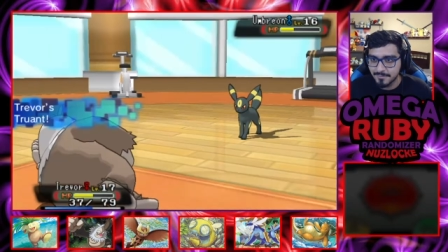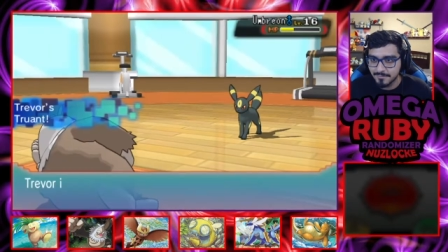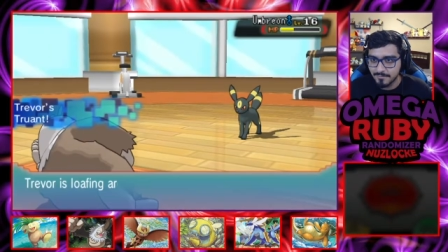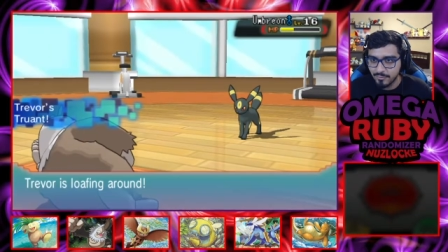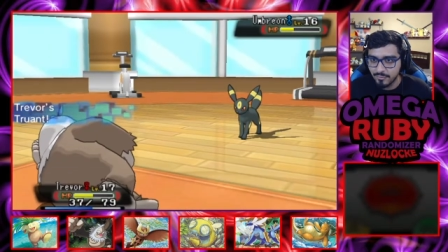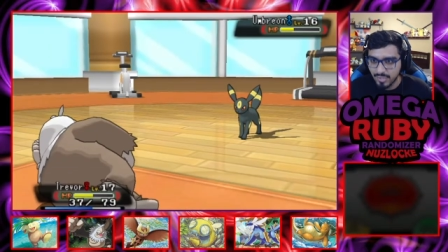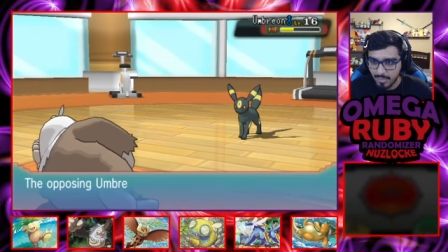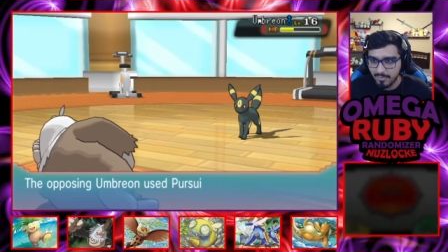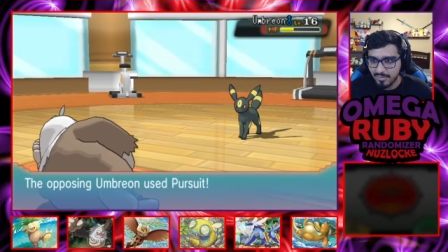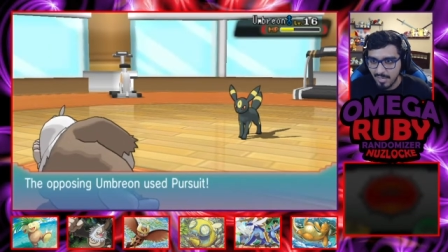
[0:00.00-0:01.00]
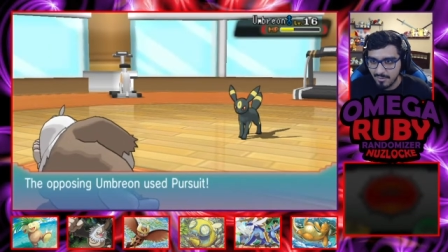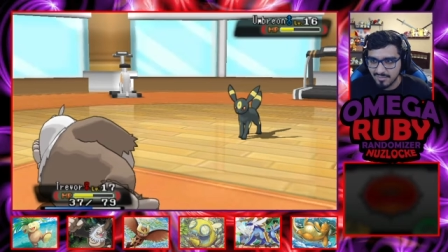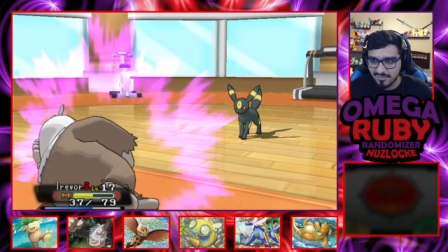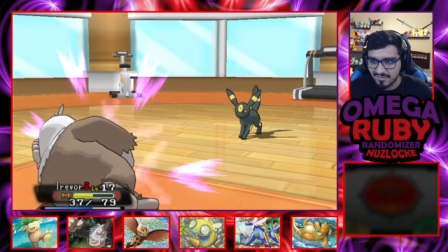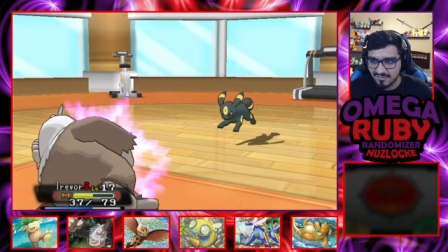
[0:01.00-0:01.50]
to do double the damage. It
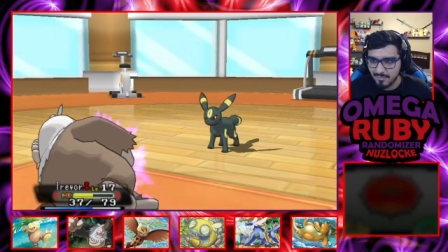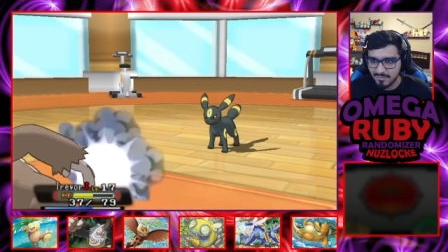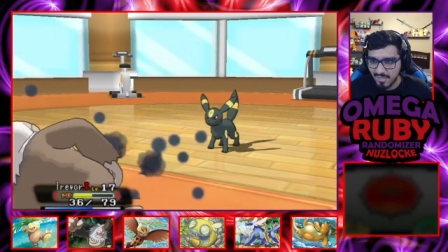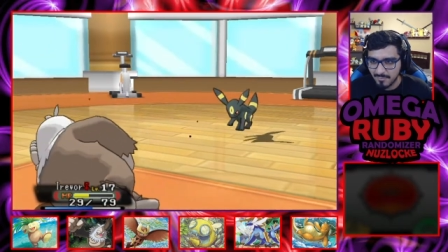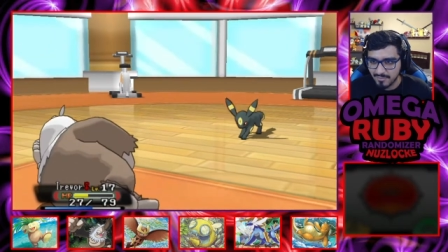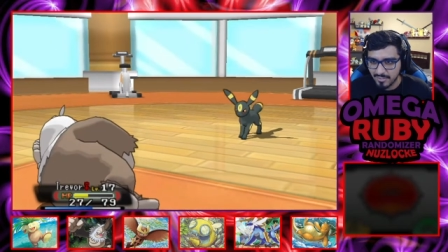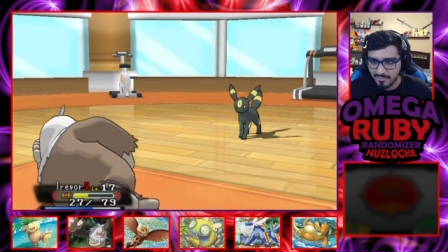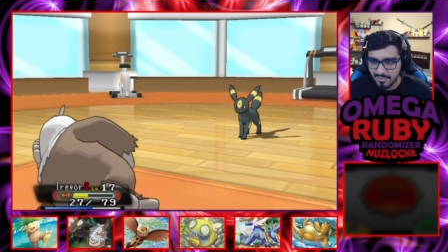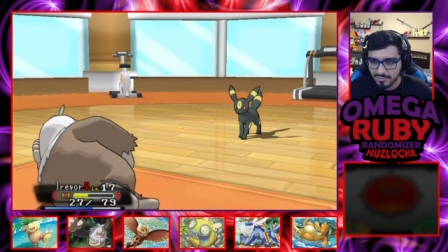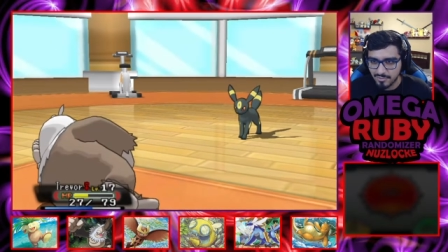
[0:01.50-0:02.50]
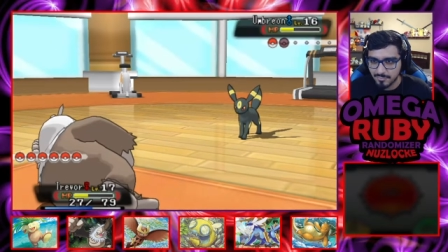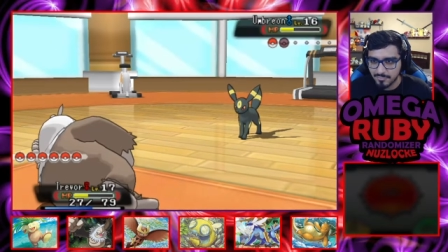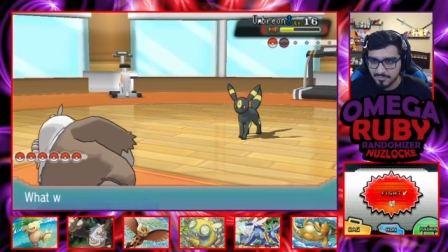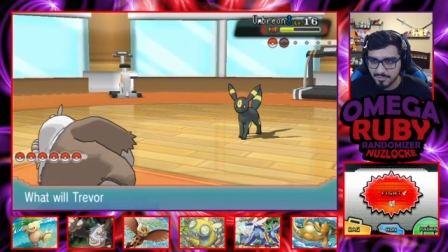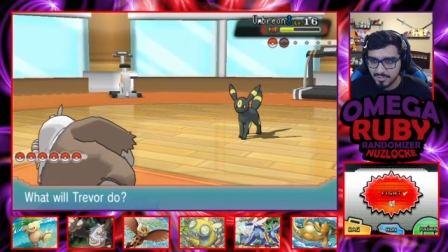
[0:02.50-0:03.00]
does, like, double the damage, right? Or, like, triple
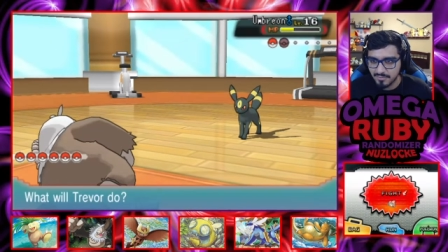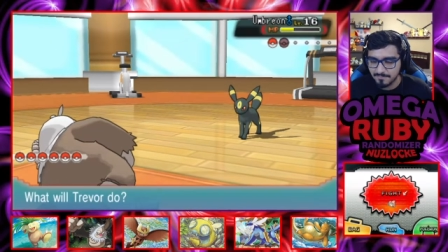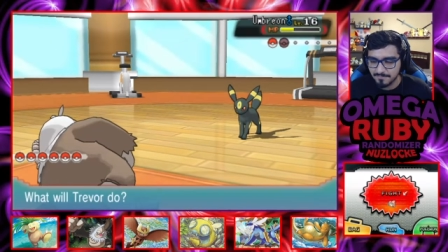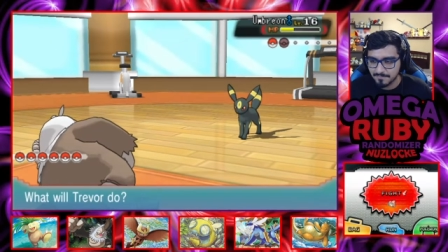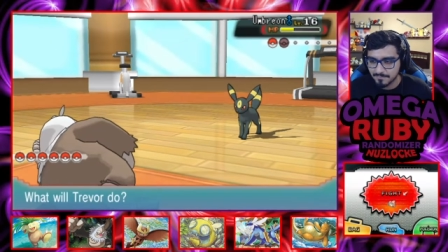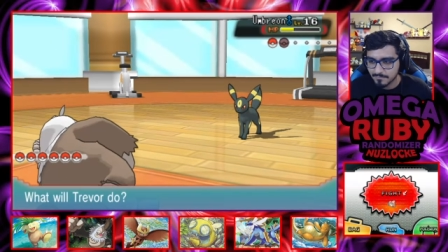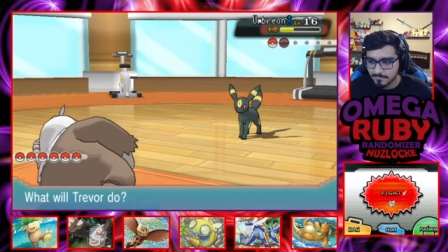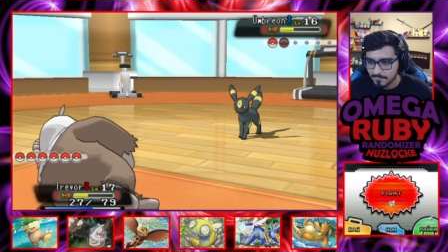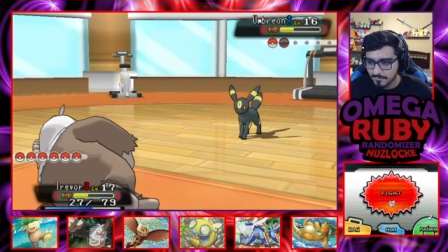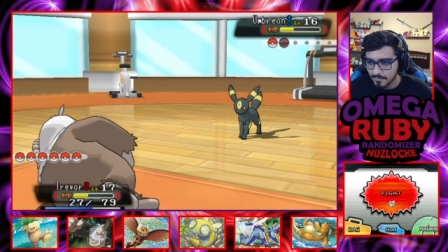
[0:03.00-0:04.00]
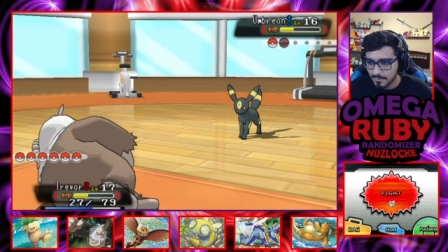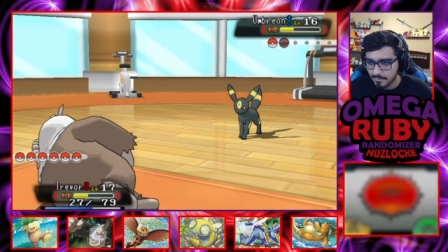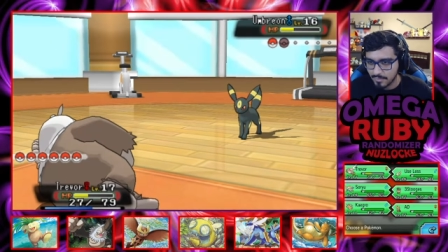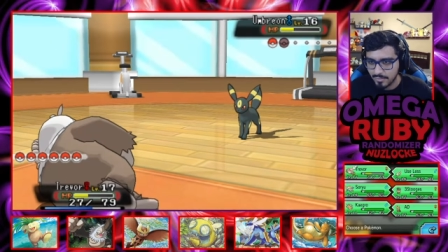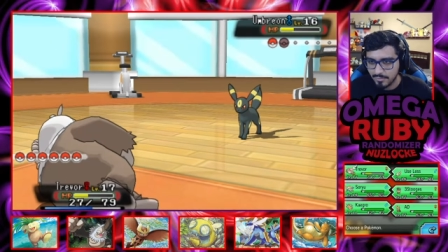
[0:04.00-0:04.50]
or some shit.
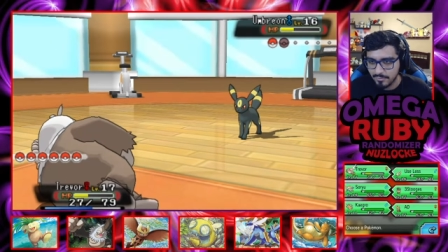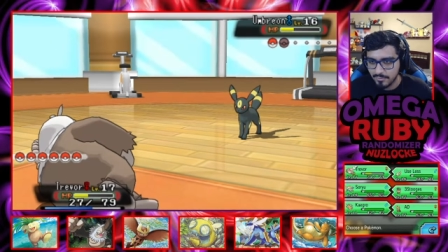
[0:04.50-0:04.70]
Okay, dude.